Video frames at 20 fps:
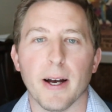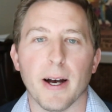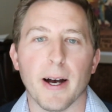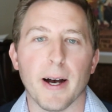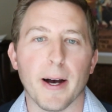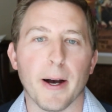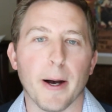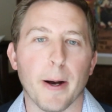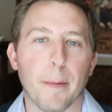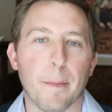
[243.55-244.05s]

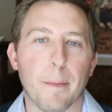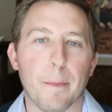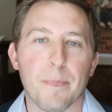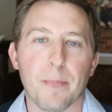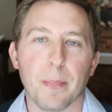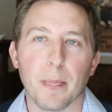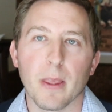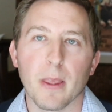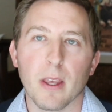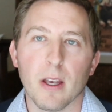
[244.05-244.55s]

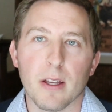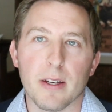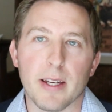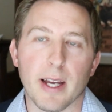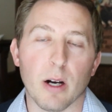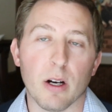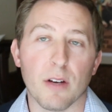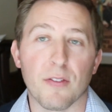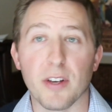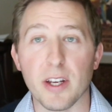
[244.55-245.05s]

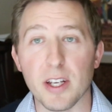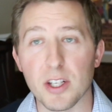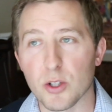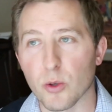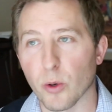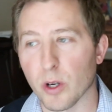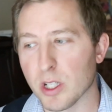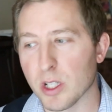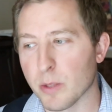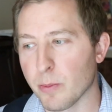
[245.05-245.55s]
Now, if he's going